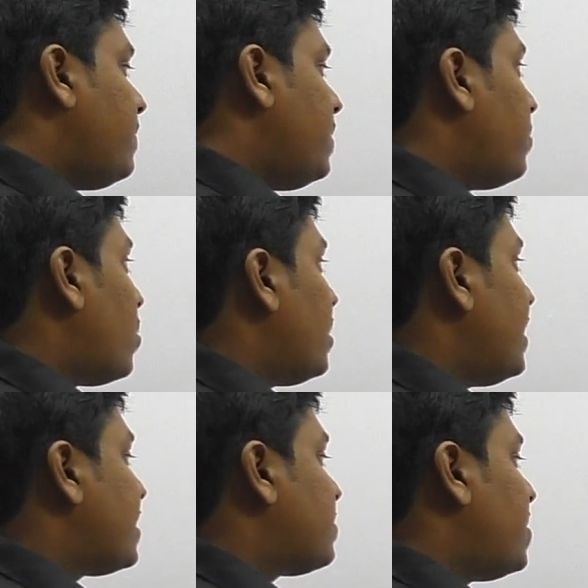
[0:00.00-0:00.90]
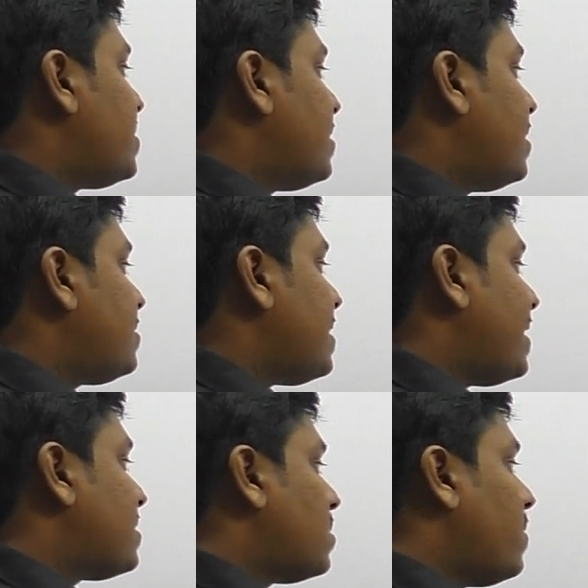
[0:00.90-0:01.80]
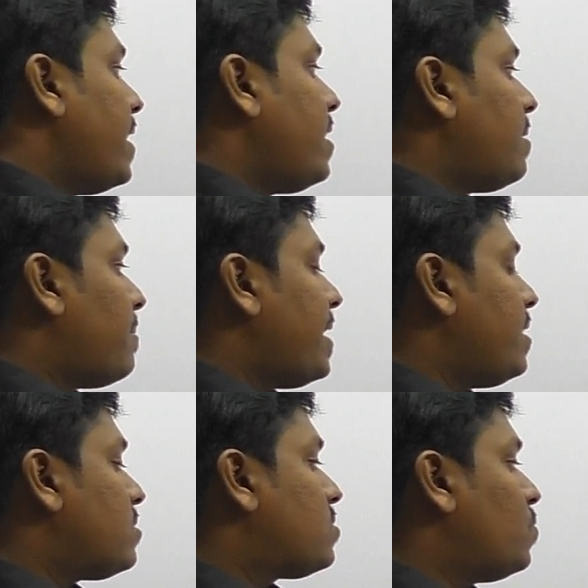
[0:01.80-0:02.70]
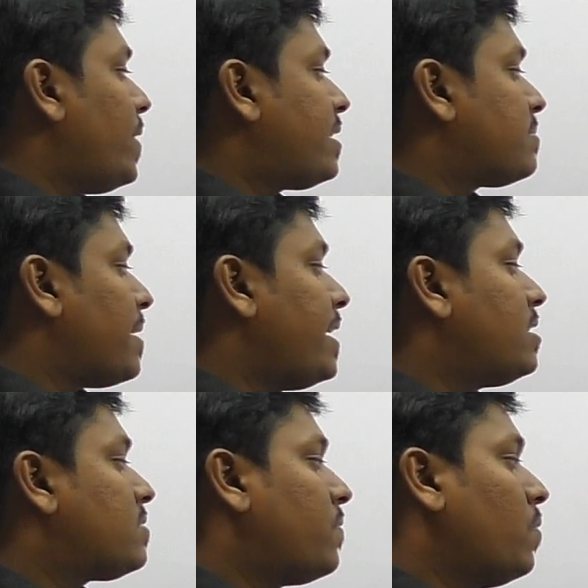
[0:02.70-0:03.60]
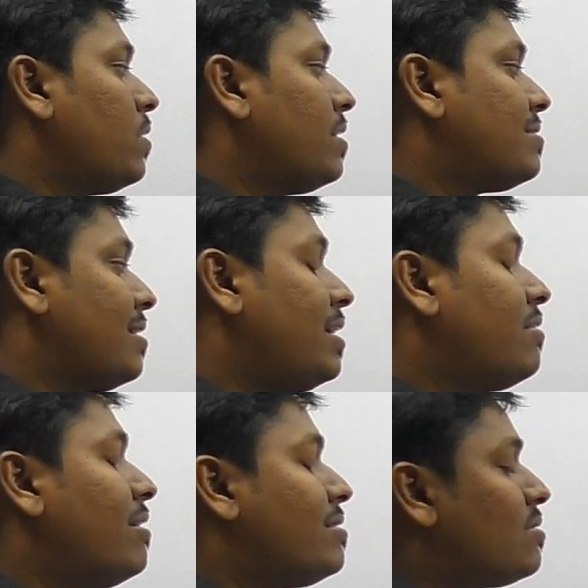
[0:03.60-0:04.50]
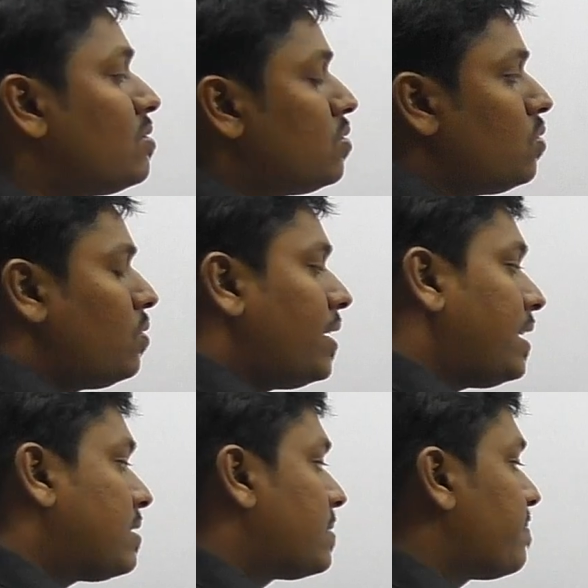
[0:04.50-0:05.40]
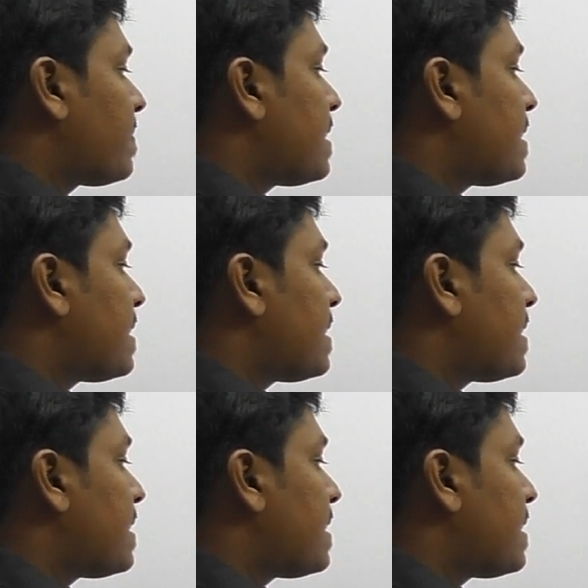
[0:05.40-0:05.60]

we brought an expression that is x square minus 2x minus 4 is equals to 2 root x.